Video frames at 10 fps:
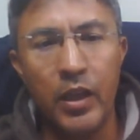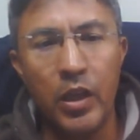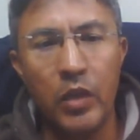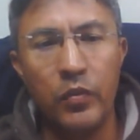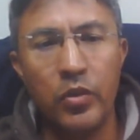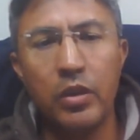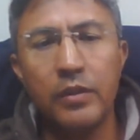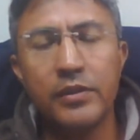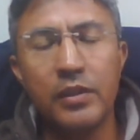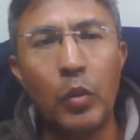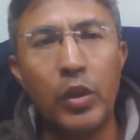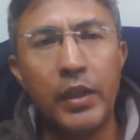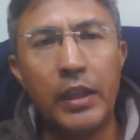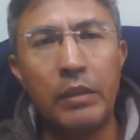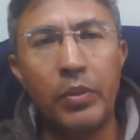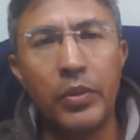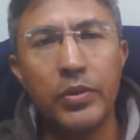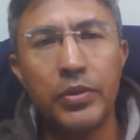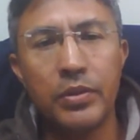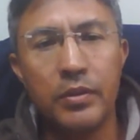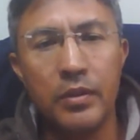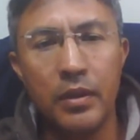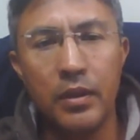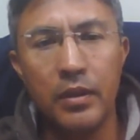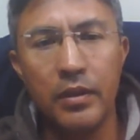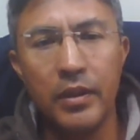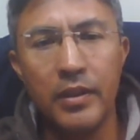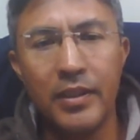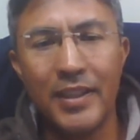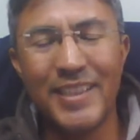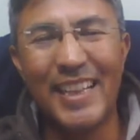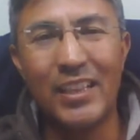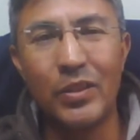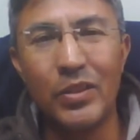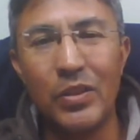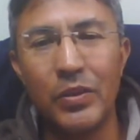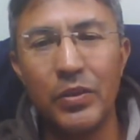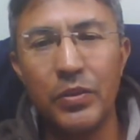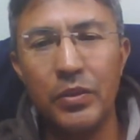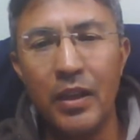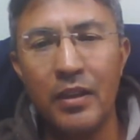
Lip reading: If you call someone and the person is excited to hear you,